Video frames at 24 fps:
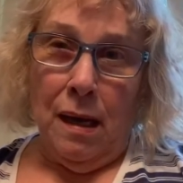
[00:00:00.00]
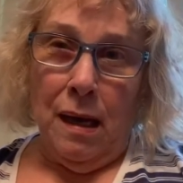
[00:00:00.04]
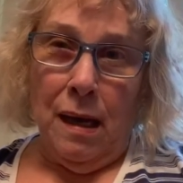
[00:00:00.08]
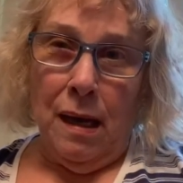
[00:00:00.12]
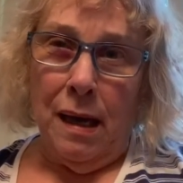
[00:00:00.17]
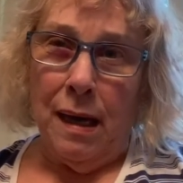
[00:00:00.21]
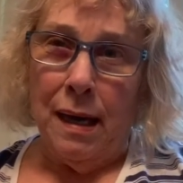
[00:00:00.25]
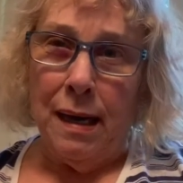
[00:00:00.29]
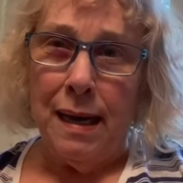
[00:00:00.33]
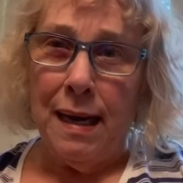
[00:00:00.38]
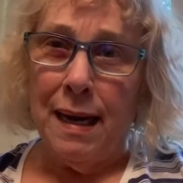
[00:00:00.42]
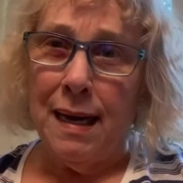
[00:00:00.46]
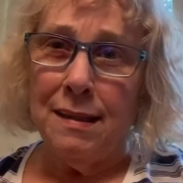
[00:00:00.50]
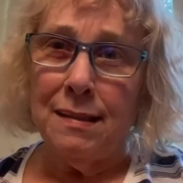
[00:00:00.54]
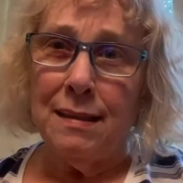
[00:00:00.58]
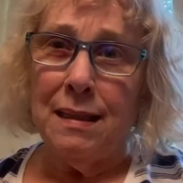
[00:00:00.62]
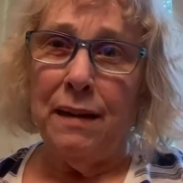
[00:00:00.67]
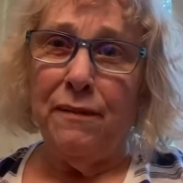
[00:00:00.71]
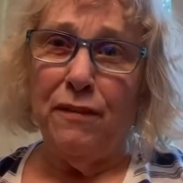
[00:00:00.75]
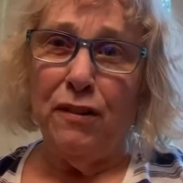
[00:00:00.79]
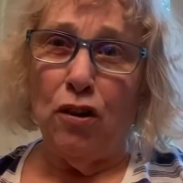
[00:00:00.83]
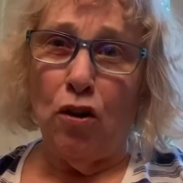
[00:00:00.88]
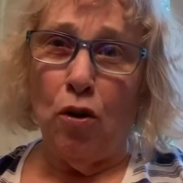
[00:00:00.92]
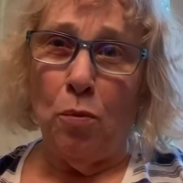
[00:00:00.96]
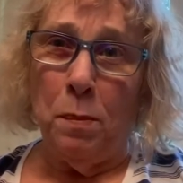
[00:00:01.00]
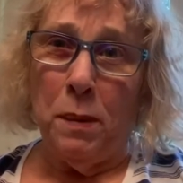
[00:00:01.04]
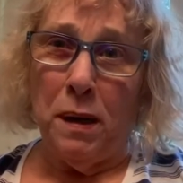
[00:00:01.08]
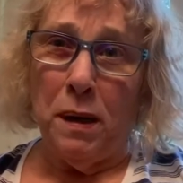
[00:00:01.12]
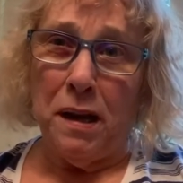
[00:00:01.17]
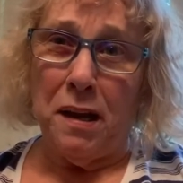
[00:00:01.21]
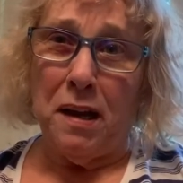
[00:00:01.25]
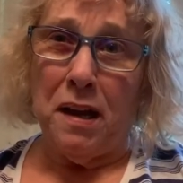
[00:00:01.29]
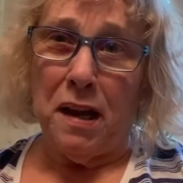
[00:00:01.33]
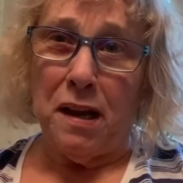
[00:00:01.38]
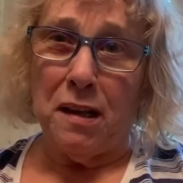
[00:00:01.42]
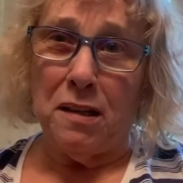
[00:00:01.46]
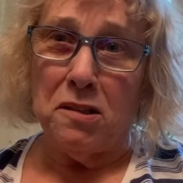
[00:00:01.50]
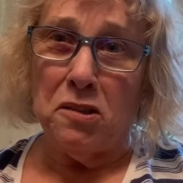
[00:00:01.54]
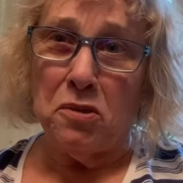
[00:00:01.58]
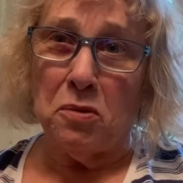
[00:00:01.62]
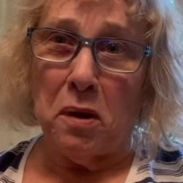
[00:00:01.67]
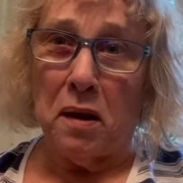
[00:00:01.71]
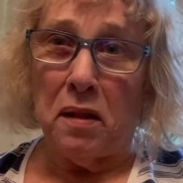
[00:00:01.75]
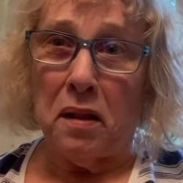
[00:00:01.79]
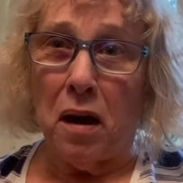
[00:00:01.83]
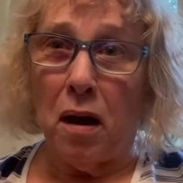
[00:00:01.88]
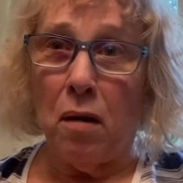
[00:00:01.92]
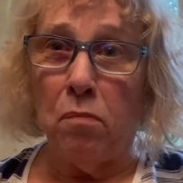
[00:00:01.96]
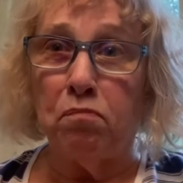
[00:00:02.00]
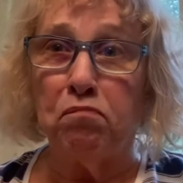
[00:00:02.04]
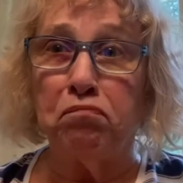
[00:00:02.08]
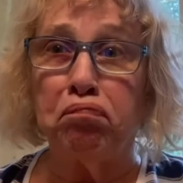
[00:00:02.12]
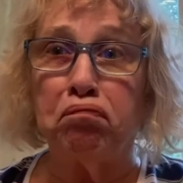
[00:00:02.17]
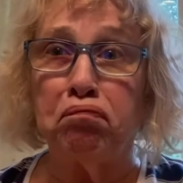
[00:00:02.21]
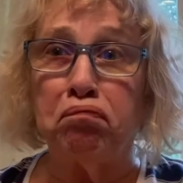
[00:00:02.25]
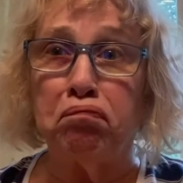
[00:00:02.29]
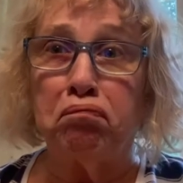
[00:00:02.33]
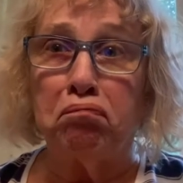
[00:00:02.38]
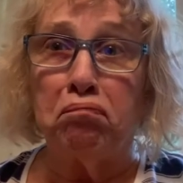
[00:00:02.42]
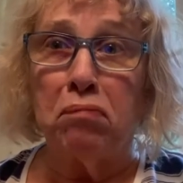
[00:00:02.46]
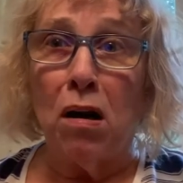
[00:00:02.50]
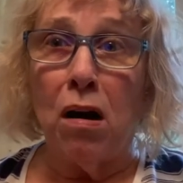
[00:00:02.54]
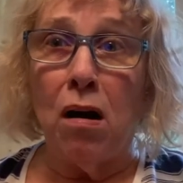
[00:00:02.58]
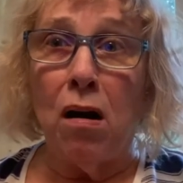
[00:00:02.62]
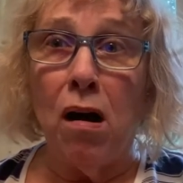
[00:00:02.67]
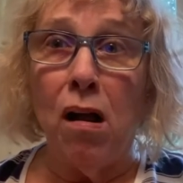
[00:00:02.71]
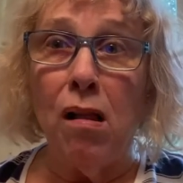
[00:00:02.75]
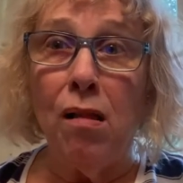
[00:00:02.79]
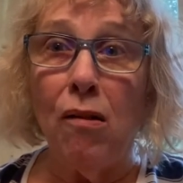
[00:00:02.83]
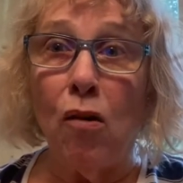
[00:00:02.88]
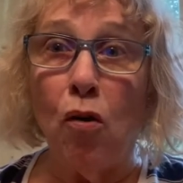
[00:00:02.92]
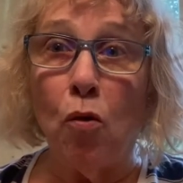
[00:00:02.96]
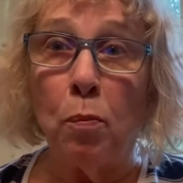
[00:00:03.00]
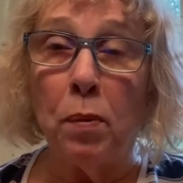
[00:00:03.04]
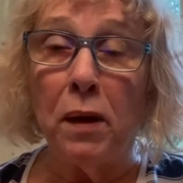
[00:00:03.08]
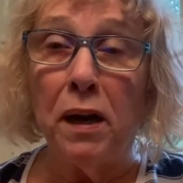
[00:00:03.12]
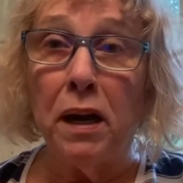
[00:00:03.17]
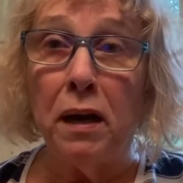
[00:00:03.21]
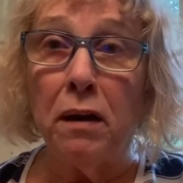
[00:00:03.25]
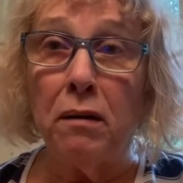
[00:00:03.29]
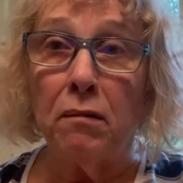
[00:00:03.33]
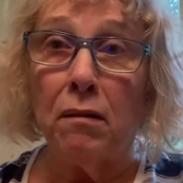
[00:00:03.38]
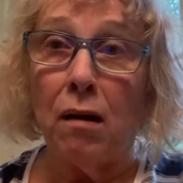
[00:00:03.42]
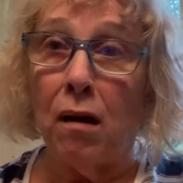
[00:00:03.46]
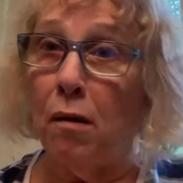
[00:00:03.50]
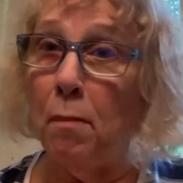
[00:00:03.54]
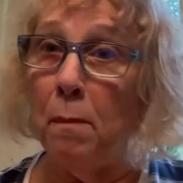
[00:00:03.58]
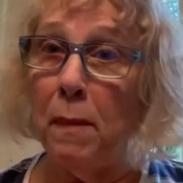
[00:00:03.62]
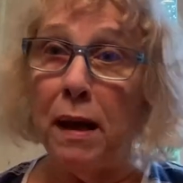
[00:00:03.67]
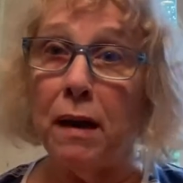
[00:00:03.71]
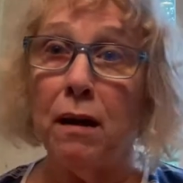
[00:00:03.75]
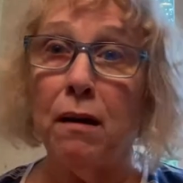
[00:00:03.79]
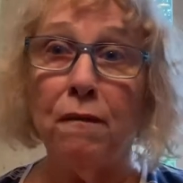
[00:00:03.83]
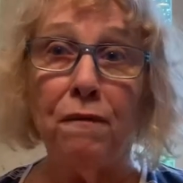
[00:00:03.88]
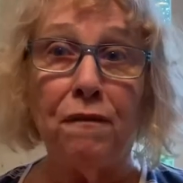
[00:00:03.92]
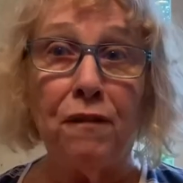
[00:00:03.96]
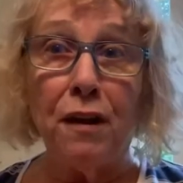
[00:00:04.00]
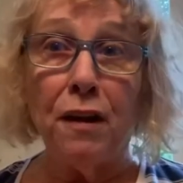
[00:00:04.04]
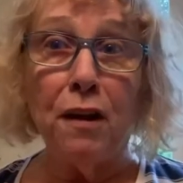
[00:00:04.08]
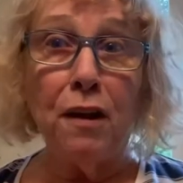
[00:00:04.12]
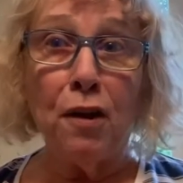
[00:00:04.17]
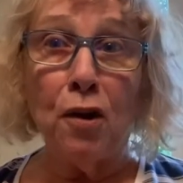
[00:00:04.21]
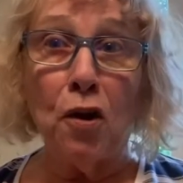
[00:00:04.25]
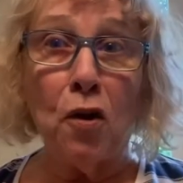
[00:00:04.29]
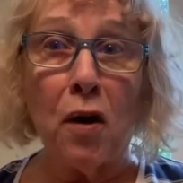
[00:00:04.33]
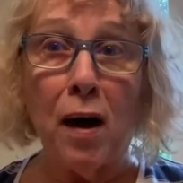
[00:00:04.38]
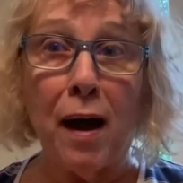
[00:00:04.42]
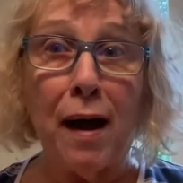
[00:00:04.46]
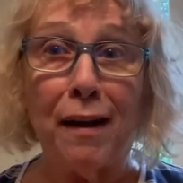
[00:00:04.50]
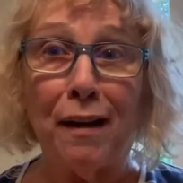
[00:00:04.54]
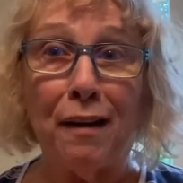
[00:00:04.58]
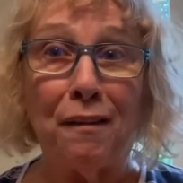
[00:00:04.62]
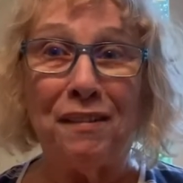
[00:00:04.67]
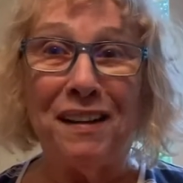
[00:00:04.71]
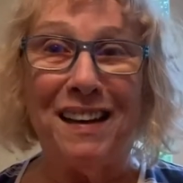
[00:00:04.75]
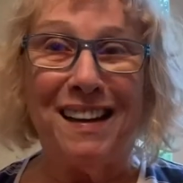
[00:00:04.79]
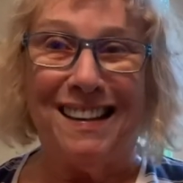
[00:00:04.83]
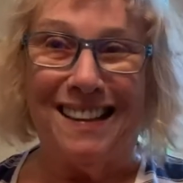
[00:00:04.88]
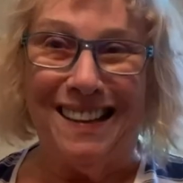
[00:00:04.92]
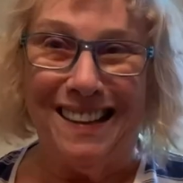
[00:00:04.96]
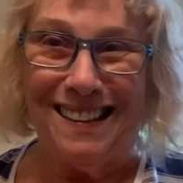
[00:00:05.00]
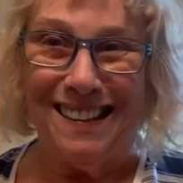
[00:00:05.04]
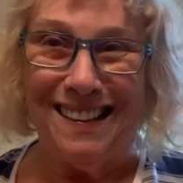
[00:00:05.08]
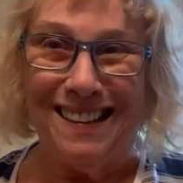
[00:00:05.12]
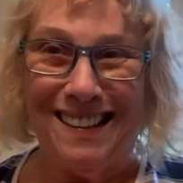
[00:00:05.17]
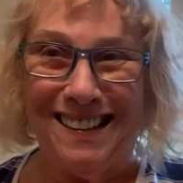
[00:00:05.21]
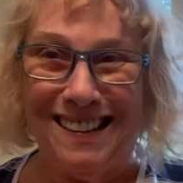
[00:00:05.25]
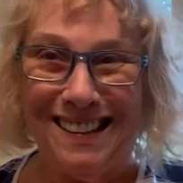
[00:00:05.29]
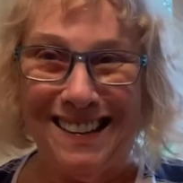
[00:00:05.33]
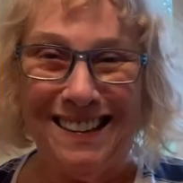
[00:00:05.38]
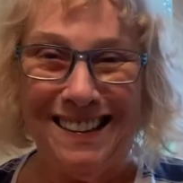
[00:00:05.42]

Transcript: And he hasn't even opened it yet, so I thought, I'll open it. I'll make a video out of it.